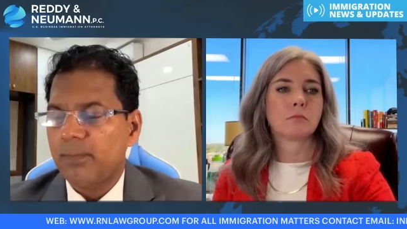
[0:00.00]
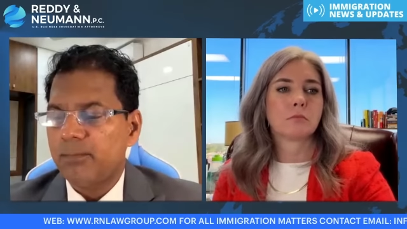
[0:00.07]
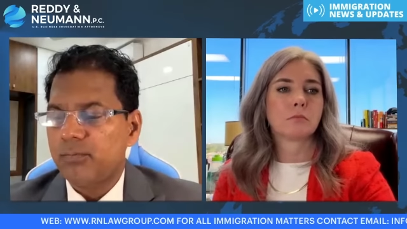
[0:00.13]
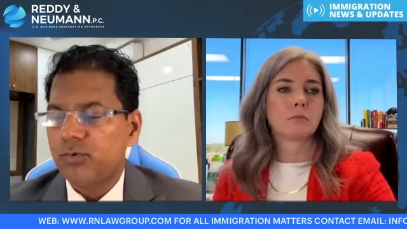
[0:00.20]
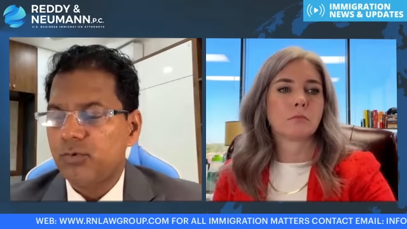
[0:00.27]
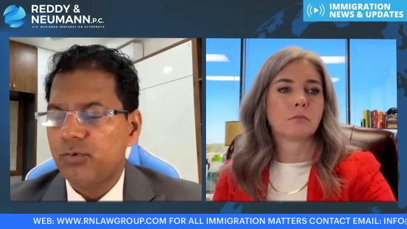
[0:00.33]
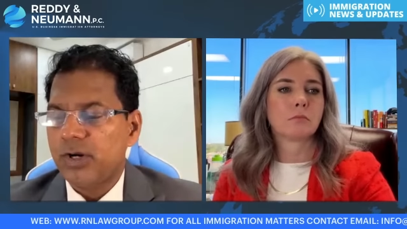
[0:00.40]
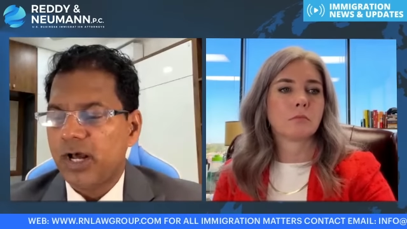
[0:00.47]

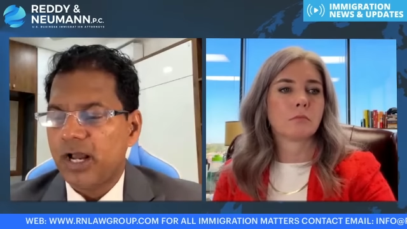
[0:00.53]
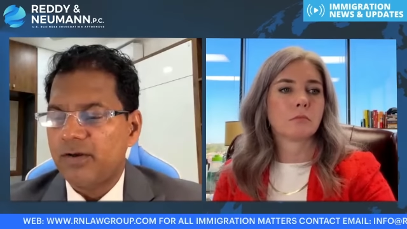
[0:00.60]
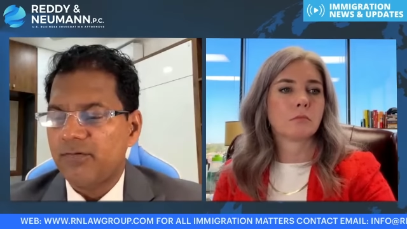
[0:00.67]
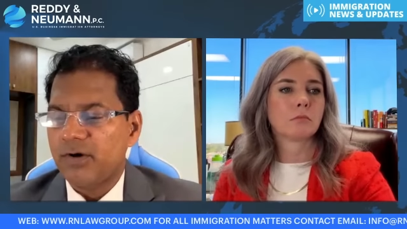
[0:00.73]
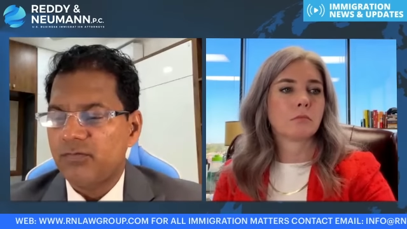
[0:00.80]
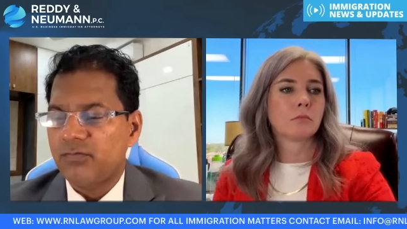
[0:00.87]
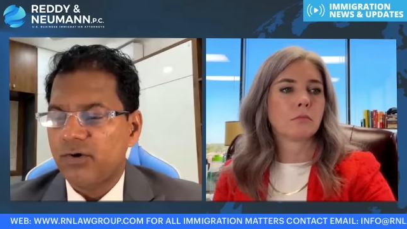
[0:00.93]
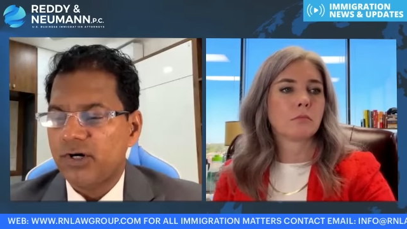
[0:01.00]
Speaker 1: approved
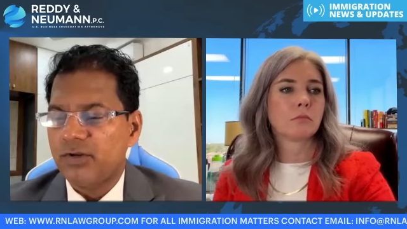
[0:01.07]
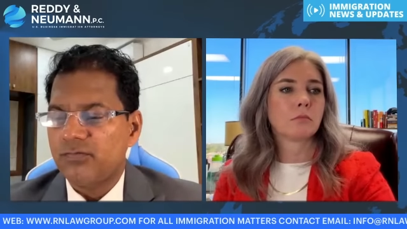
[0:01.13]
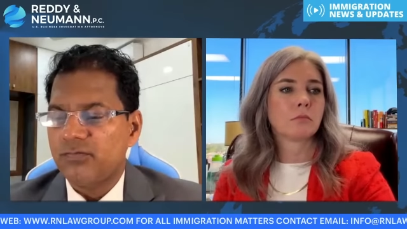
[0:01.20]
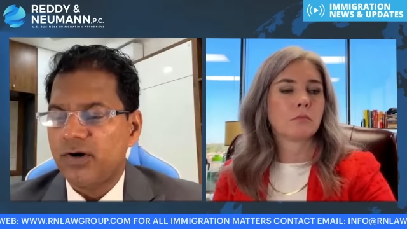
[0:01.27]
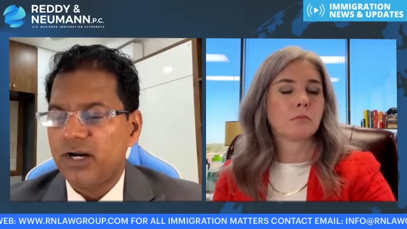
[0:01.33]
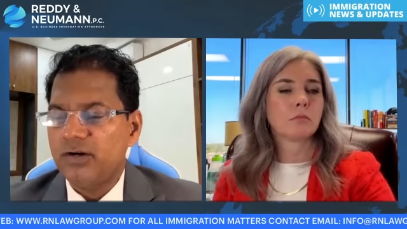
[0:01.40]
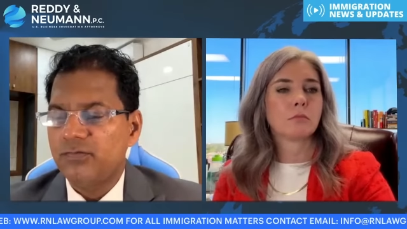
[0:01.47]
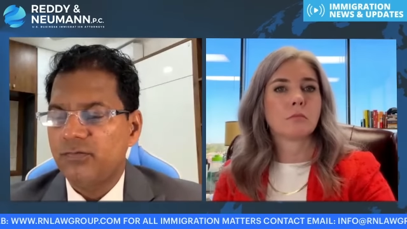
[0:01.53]

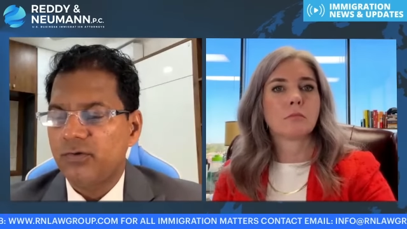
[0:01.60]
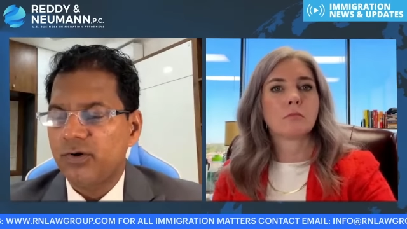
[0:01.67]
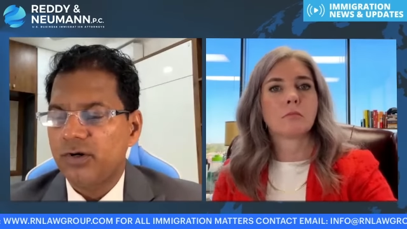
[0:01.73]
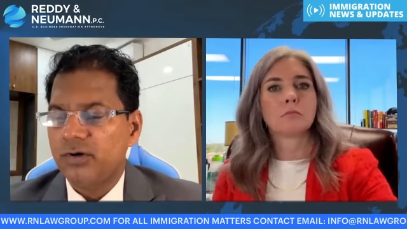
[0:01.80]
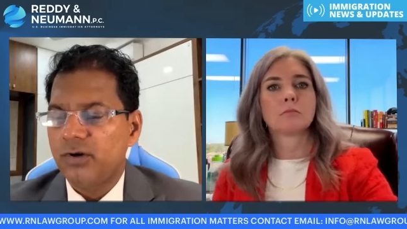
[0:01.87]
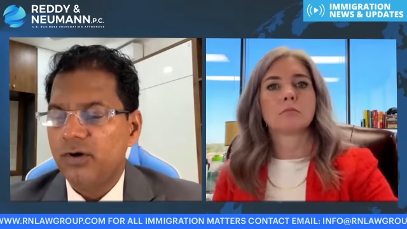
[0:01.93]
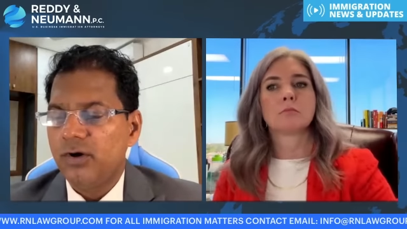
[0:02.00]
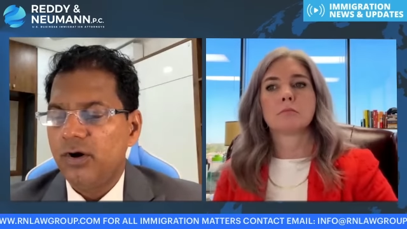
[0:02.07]
I-140 file
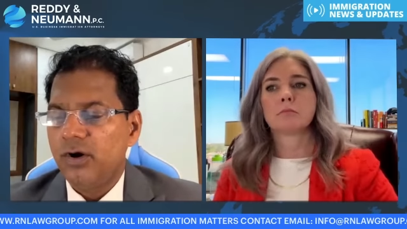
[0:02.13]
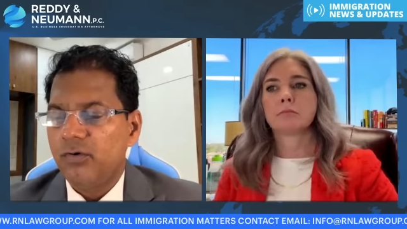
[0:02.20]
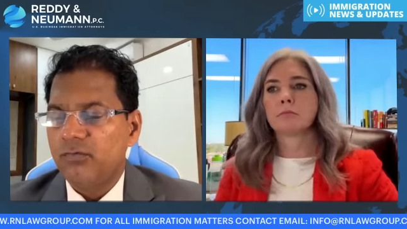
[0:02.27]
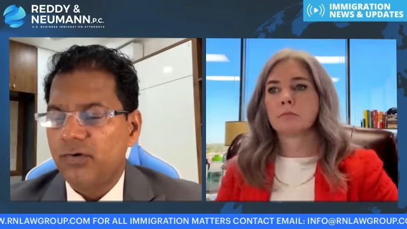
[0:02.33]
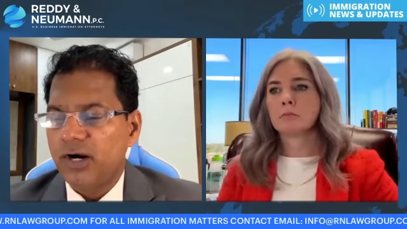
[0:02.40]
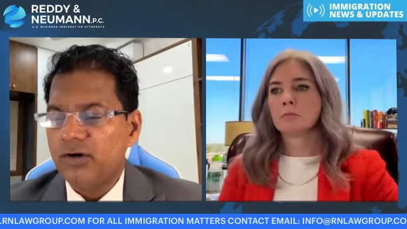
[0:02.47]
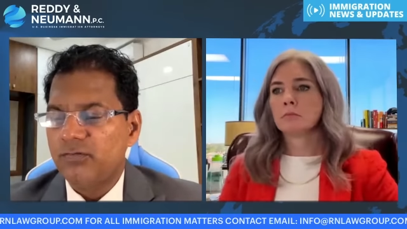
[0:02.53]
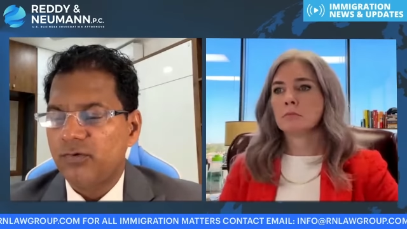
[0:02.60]

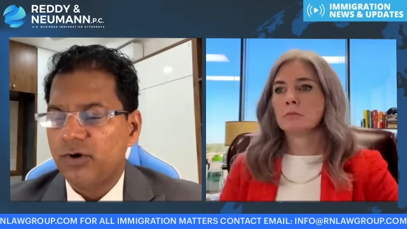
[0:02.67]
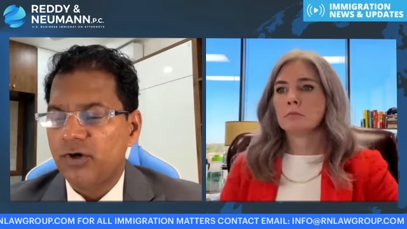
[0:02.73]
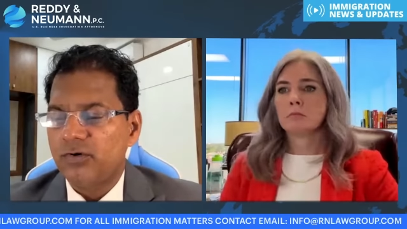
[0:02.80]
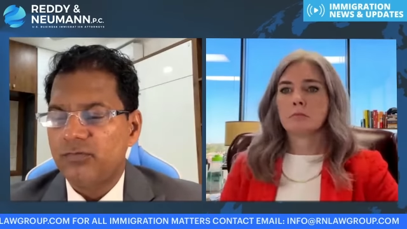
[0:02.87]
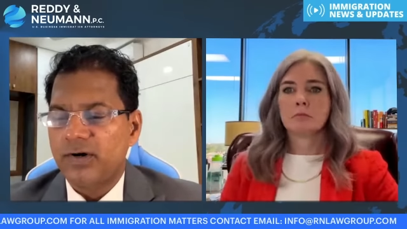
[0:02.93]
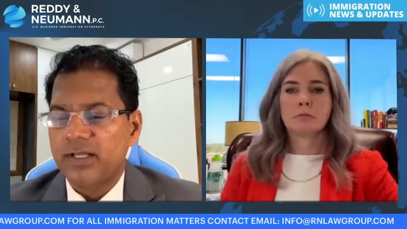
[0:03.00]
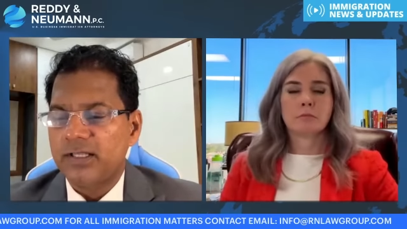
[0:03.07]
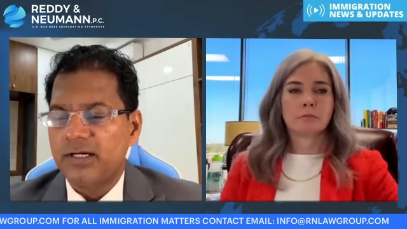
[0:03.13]

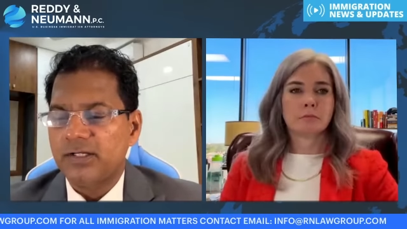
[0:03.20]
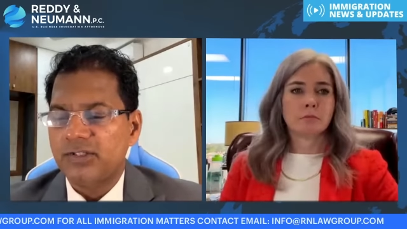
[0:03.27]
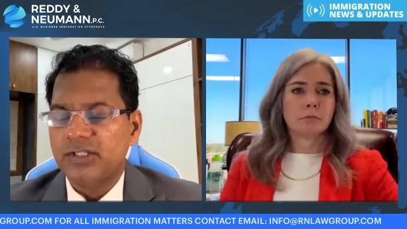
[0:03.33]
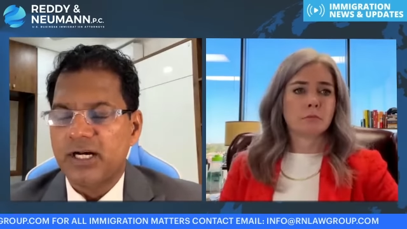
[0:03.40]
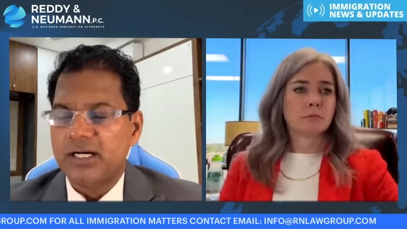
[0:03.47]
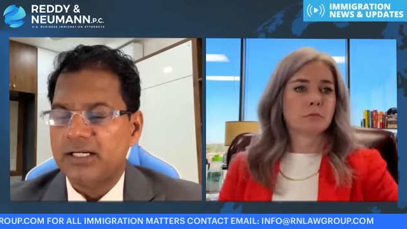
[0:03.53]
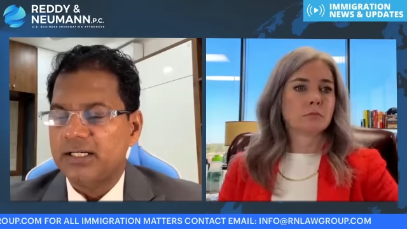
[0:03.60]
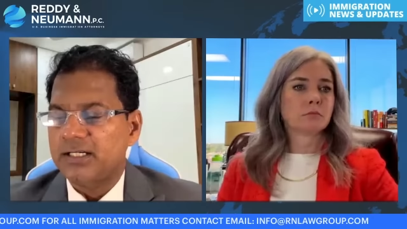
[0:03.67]
485 that
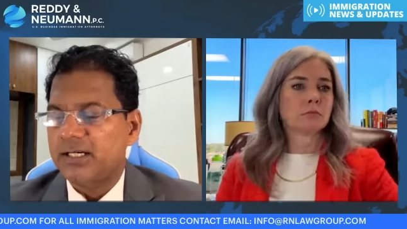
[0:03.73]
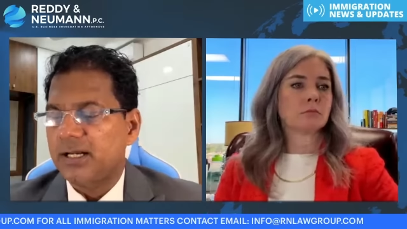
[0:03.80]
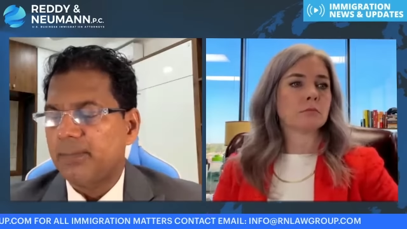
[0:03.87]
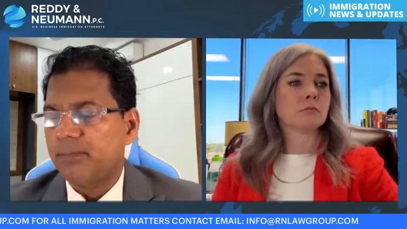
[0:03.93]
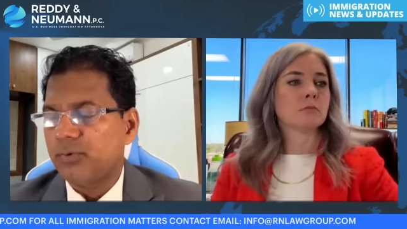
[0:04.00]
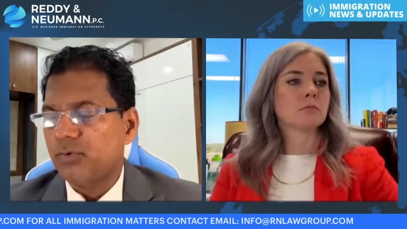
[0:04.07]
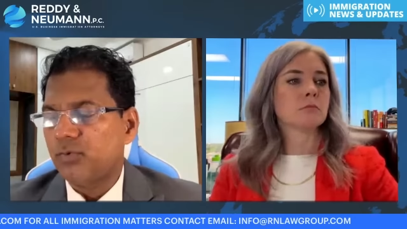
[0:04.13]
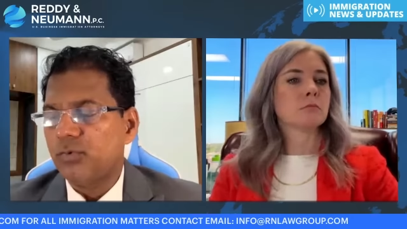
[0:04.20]
is not yet
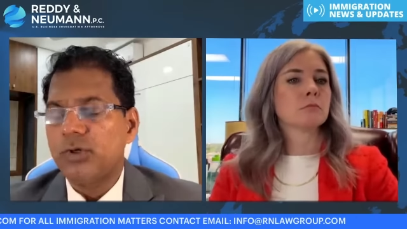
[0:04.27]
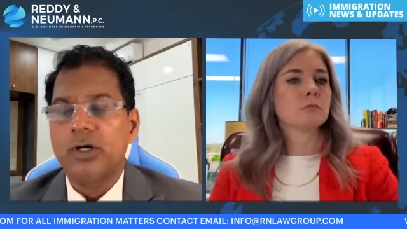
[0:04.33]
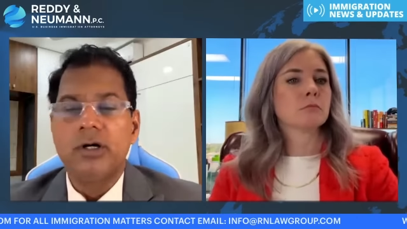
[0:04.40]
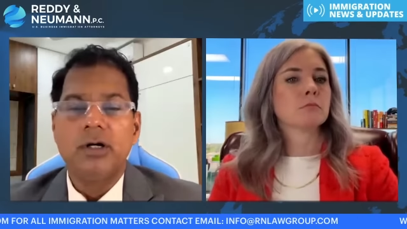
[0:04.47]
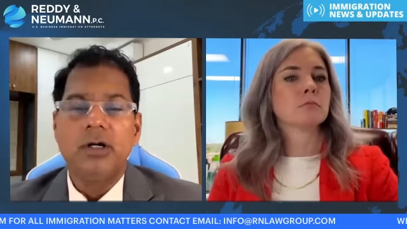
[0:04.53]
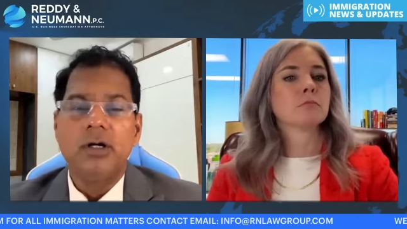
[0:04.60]
approved?